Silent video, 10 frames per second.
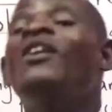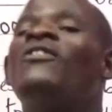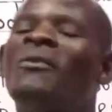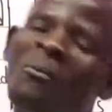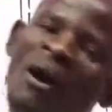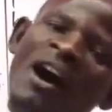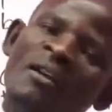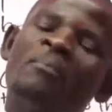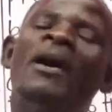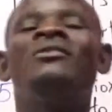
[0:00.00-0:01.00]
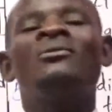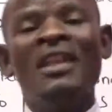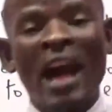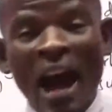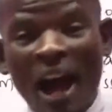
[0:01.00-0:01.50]
from one part to
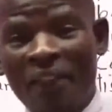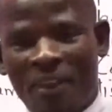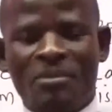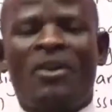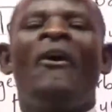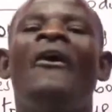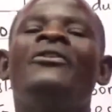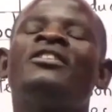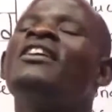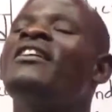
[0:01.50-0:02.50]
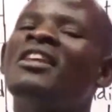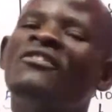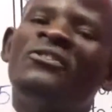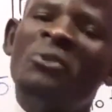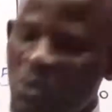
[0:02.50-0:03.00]
the other, because the
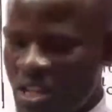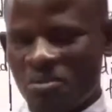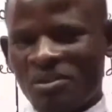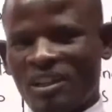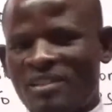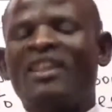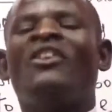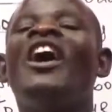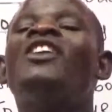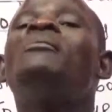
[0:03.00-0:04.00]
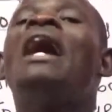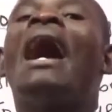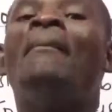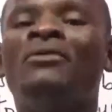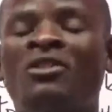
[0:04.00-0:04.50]
food nutrients are going to be
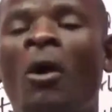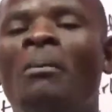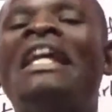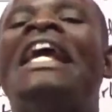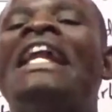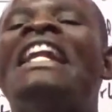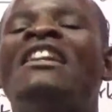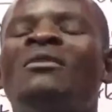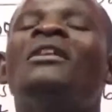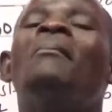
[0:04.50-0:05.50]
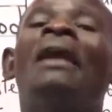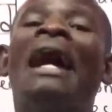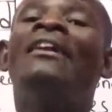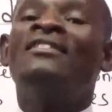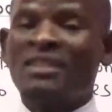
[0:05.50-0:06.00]
absorbed into the
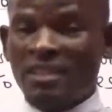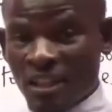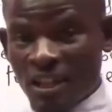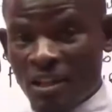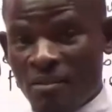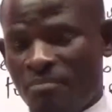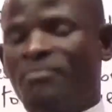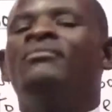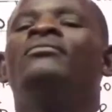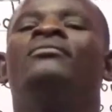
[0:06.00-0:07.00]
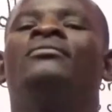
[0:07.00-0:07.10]
bloodstream